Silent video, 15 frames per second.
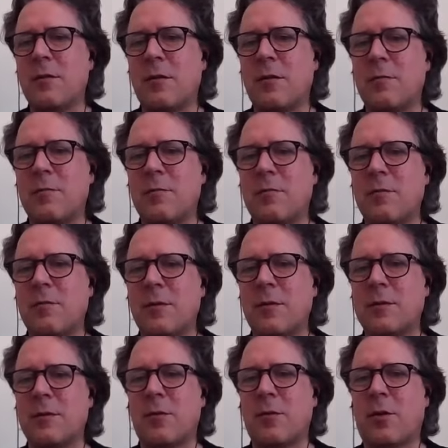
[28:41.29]
Because um,
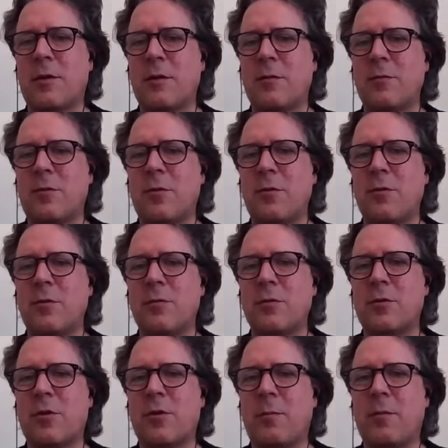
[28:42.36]
it's not that you go to
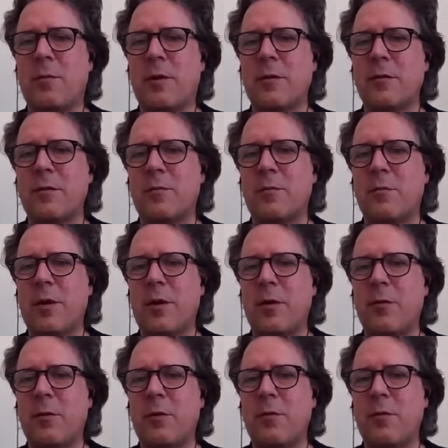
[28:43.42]
shop and you
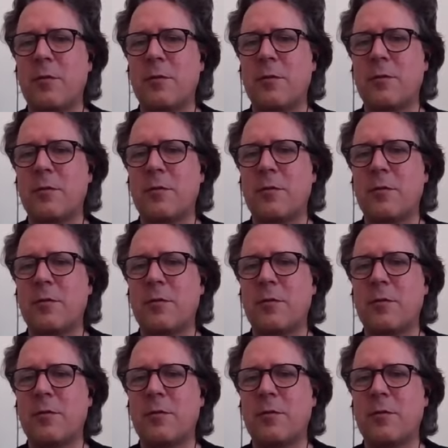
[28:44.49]
pay with your